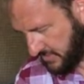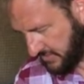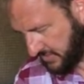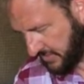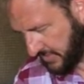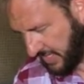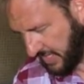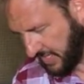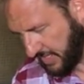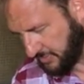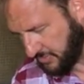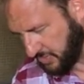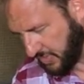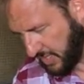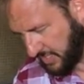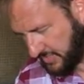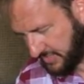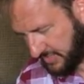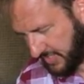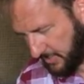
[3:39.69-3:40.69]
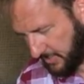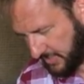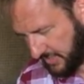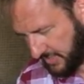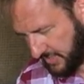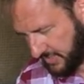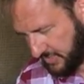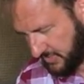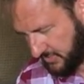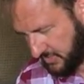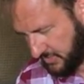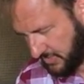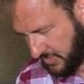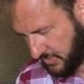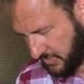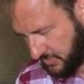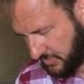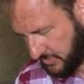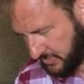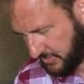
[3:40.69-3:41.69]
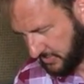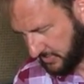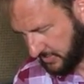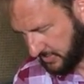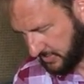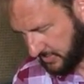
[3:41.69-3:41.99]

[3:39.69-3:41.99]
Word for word: So again, I'm trying to stay within an inch of his nose.